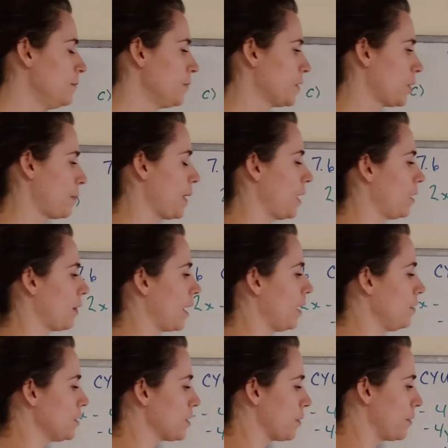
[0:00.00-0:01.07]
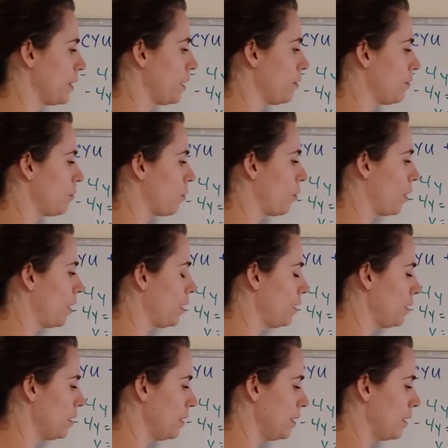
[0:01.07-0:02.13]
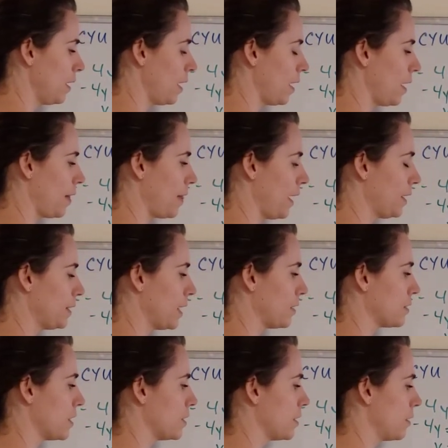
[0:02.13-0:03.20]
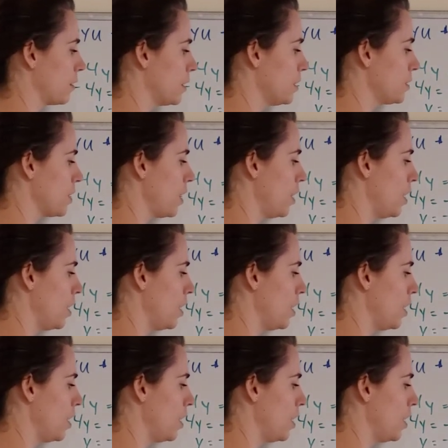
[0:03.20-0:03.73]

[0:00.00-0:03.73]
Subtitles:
They're parallel, so therefore, that tells us there is